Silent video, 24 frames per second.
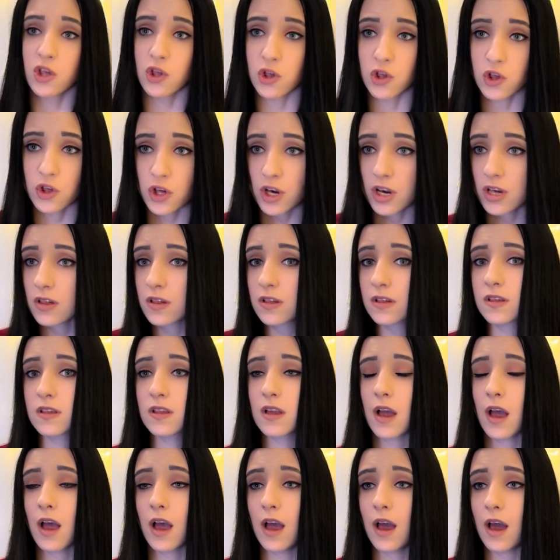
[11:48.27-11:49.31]
Just
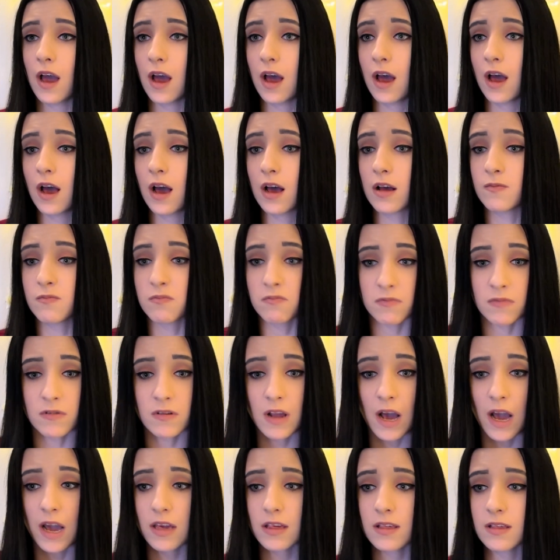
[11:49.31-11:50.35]
a
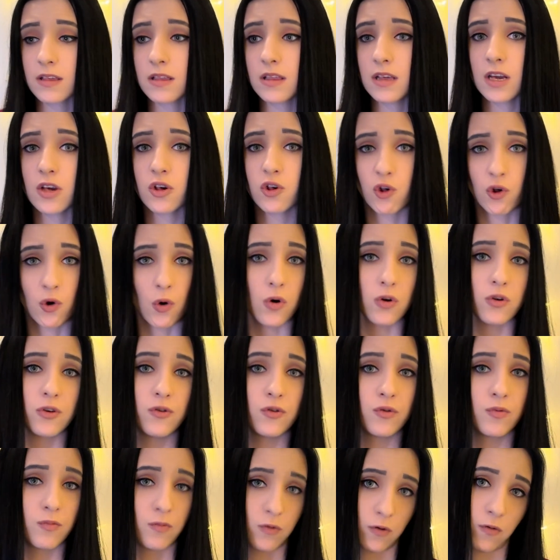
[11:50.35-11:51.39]
nicely shot
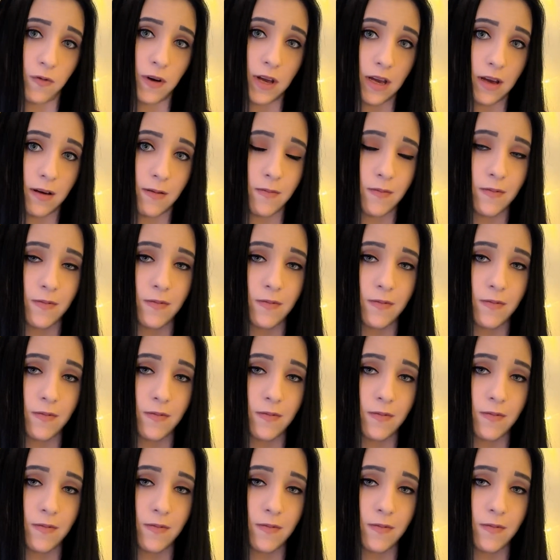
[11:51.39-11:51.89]
movie.